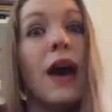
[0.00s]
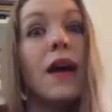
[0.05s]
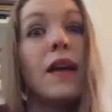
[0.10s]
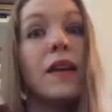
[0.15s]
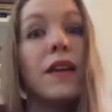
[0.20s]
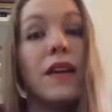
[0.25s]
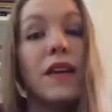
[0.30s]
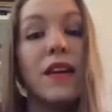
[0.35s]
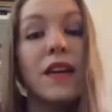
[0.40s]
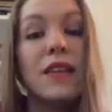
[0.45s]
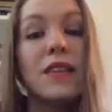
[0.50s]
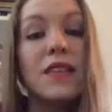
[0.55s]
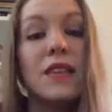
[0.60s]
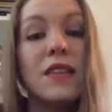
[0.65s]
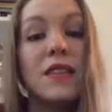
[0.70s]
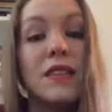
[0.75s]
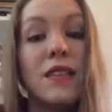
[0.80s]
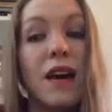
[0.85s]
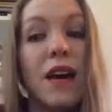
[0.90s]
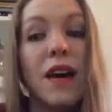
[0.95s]
it is.
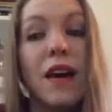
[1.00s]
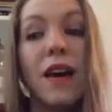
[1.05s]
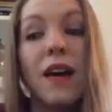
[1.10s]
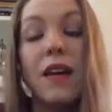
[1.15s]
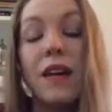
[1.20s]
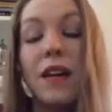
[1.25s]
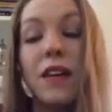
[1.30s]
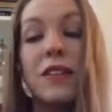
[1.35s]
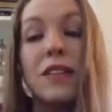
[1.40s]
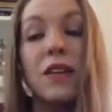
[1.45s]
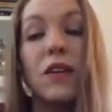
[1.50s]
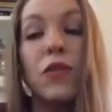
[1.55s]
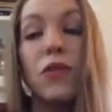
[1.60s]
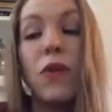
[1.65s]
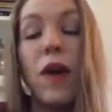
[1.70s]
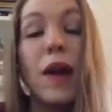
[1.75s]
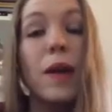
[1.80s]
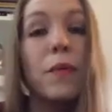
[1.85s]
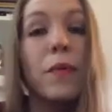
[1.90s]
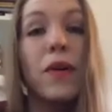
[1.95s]
It's
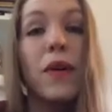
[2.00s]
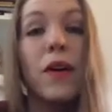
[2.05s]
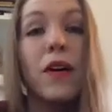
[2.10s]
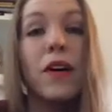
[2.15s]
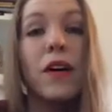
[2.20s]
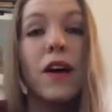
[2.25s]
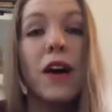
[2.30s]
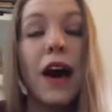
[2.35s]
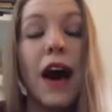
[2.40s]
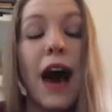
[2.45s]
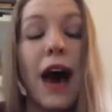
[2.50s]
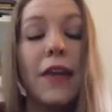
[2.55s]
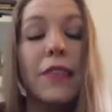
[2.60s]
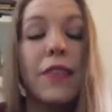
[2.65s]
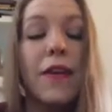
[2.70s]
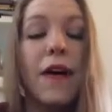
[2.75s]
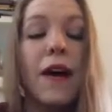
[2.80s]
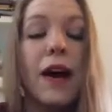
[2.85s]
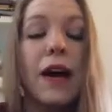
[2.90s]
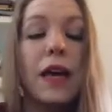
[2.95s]
incredible. I
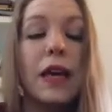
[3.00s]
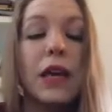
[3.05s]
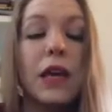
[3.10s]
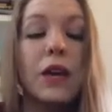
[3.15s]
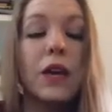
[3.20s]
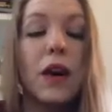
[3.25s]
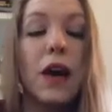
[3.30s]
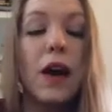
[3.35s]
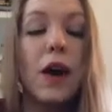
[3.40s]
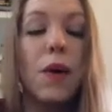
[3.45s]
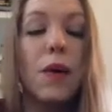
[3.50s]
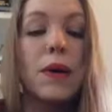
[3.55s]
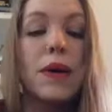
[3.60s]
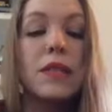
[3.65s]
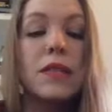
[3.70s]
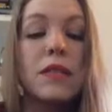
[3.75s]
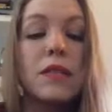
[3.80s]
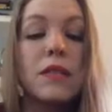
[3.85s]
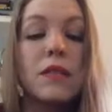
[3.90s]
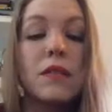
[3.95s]
thought, I
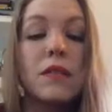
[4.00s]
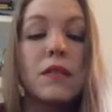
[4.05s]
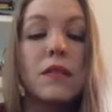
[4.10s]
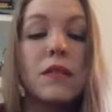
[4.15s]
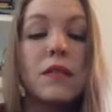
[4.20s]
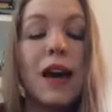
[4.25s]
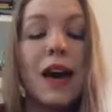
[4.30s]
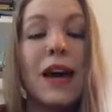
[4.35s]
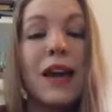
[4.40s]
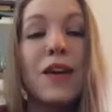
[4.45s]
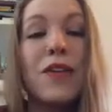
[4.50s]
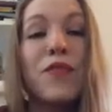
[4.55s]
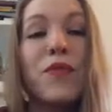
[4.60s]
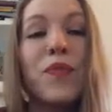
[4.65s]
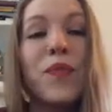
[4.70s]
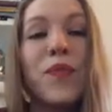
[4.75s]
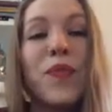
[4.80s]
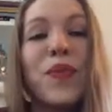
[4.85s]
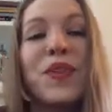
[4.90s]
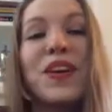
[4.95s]
always kind of
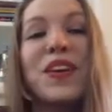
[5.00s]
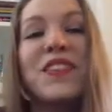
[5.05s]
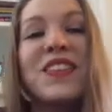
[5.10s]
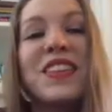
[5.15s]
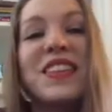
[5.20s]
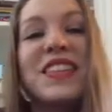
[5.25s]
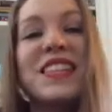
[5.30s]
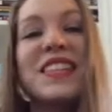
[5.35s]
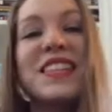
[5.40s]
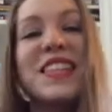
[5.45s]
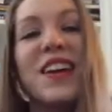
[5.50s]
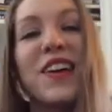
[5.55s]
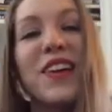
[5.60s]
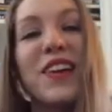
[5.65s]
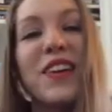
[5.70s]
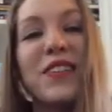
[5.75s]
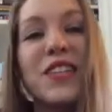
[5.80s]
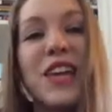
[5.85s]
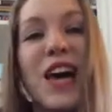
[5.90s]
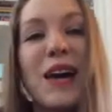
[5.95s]
believed in the
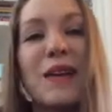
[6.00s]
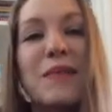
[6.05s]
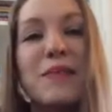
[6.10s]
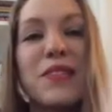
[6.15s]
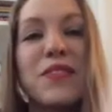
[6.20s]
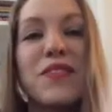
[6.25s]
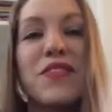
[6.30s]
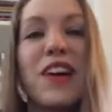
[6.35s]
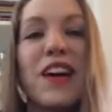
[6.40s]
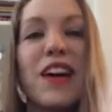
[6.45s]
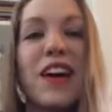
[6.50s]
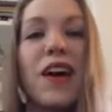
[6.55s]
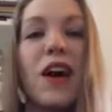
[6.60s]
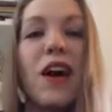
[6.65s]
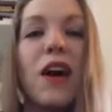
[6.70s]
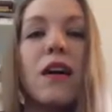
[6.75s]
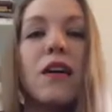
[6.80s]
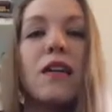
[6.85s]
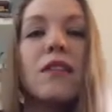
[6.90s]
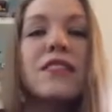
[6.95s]
stereotypes of like,
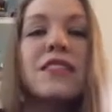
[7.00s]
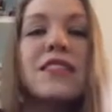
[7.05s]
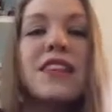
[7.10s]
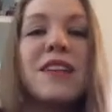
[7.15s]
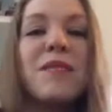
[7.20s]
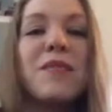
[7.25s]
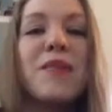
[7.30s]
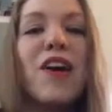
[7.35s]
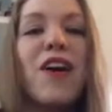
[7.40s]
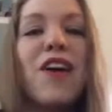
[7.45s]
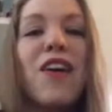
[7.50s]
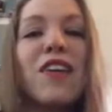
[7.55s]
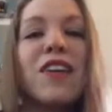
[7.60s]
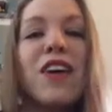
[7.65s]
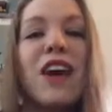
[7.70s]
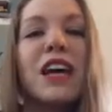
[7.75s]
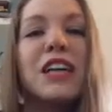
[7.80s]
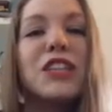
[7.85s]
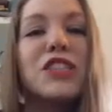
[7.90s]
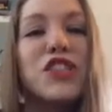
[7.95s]
oh, it's going to be all
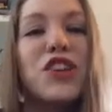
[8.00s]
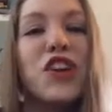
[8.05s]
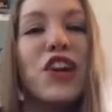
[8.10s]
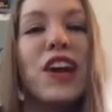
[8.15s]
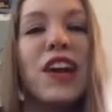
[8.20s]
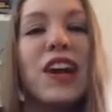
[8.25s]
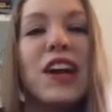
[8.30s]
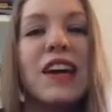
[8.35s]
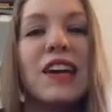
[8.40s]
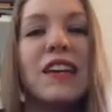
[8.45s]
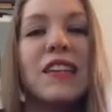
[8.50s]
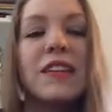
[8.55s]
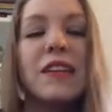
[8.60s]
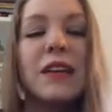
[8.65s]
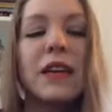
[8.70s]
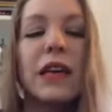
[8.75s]
country and,